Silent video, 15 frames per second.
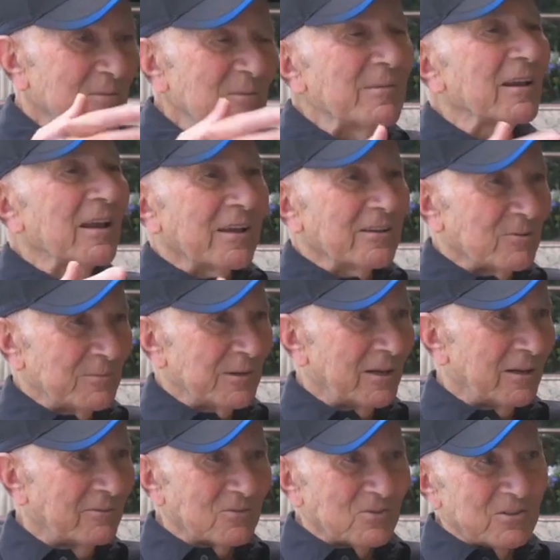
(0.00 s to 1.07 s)
women liked
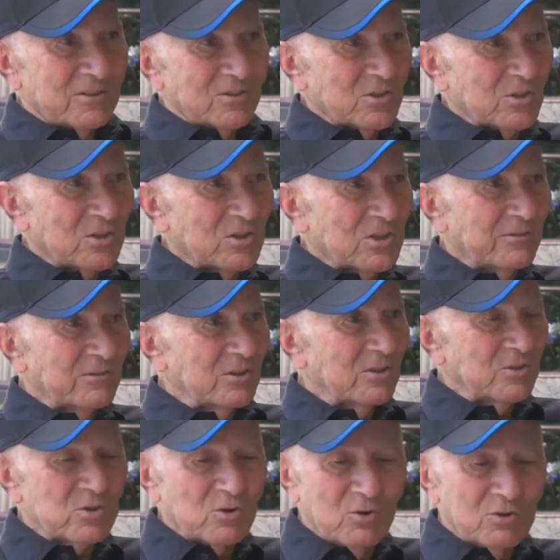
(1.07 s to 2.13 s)
me. I was 6, 7
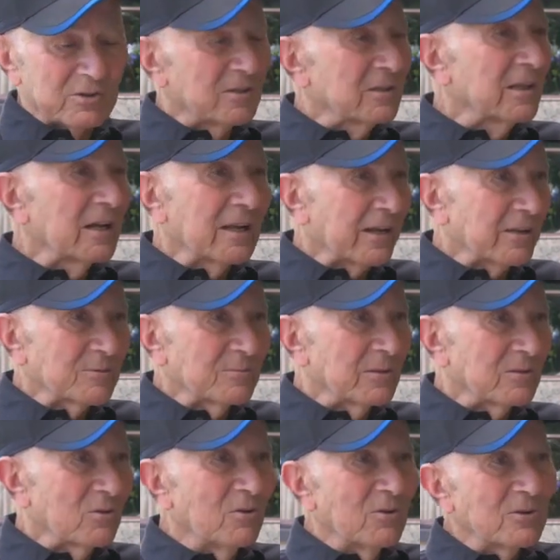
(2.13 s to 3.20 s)
years old and they liked
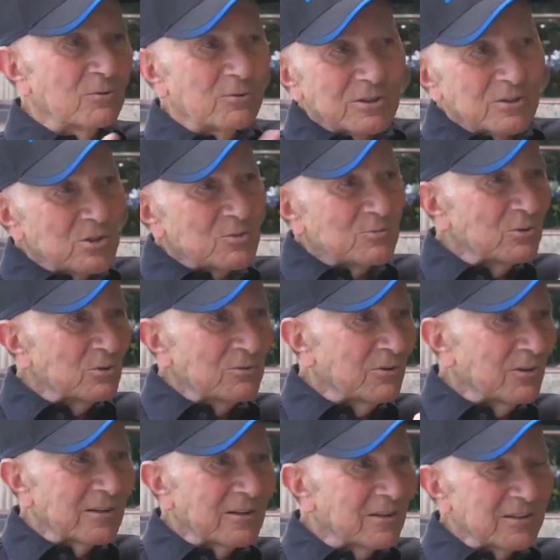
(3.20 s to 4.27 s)
me. Oh, look at this
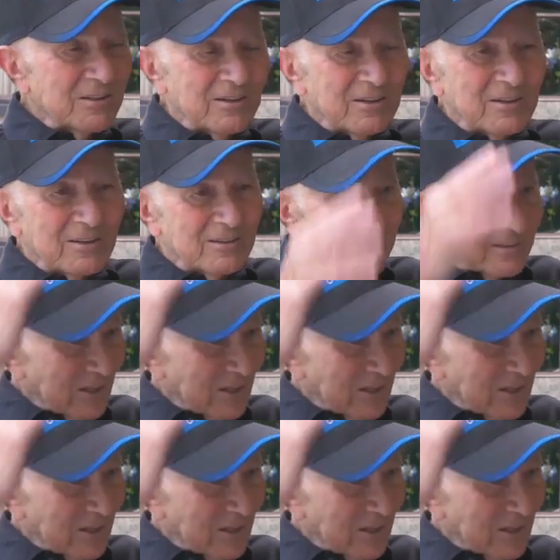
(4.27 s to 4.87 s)
beautiful little kid,